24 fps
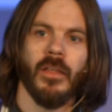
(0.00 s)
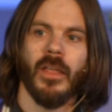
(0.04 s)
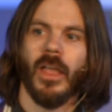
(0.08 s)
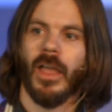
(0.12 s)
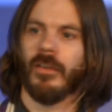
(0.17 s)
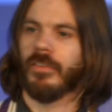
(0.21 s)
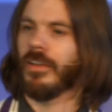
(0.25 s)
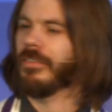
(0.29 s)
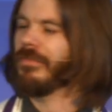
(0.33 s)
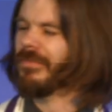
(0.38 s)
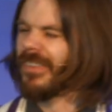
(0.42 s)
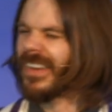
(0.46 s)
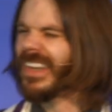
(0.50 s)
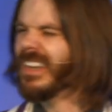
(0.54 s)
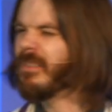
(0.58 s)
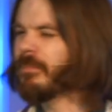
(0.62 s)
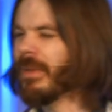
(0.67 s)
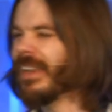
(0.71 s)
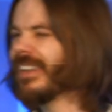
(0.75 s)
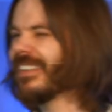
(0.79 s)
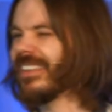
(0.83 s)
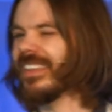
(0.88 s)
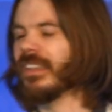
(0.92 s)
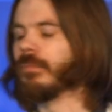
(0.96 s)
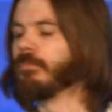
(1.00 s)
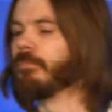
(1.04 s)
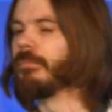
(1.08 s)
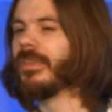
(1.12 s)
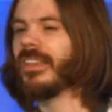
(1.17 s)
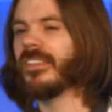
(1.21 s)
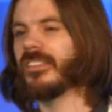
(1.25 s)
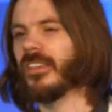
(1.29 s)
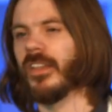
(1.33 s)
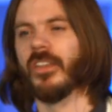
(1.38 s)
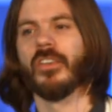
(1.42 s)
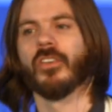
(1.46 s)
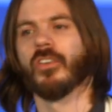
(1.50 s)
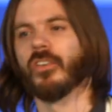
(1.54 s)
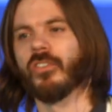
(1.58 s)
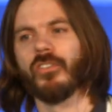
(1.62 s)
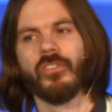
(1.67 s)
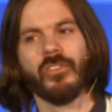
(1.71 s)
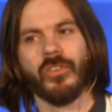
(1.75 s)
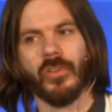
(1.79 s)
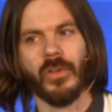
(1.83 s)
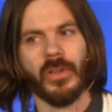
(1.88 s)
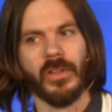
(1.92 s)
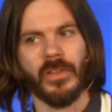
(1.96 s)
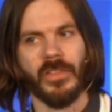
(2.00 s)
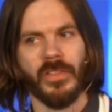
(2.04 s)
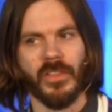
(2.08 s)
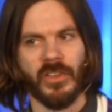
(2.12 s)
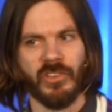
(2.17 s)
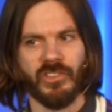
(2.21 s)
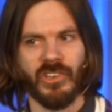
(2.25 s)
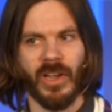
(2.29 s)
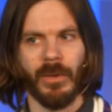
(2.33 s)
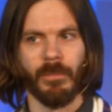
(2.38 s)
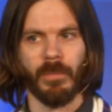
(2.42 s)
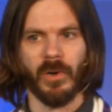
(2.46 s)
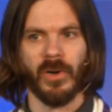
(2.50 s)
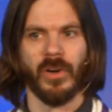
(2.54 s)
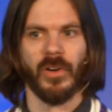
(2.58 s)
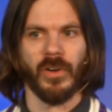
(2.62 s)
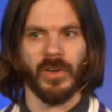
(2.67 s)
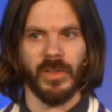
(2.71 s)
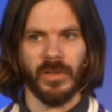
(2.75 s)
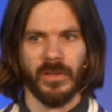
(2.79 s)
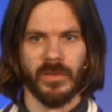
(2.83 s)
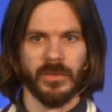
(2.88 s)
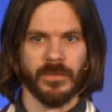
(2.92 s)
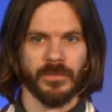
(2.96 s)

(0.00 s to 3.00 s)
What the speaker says: Have I fundamentally misunderstood the shepherd?